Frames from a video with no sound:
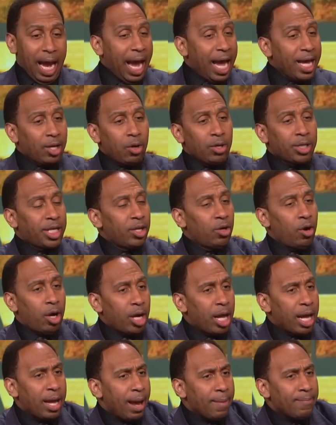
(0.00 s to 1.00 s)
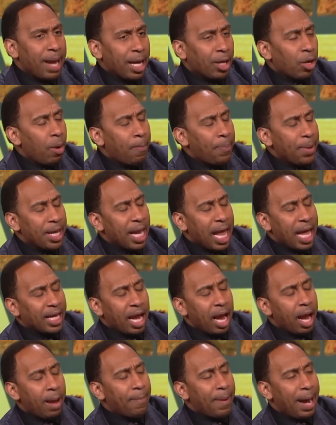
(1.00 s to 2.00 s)
it's not about ESPN.
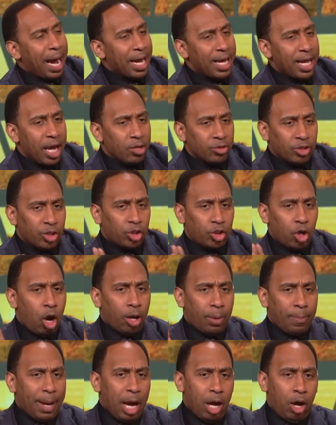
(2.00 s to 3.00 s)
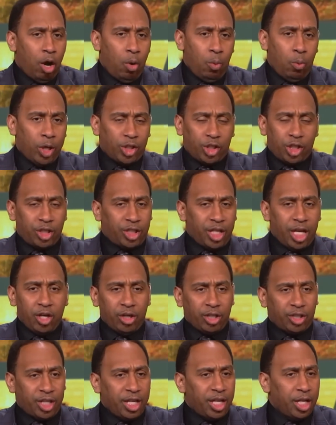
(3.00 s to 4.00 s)
It's not about network loyalty.
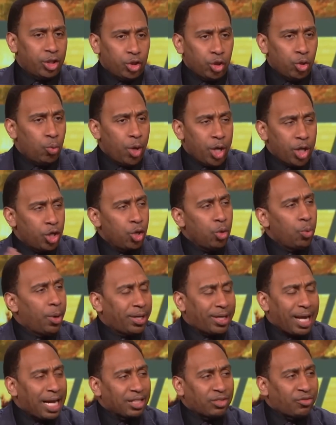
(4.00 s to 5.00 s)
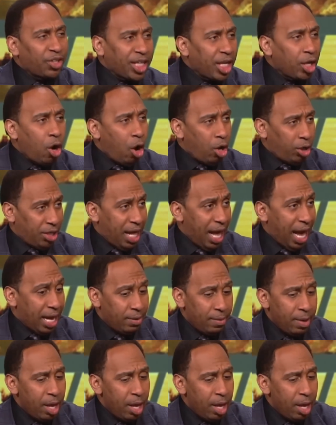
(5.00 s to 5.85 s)
It's about facts. And the fact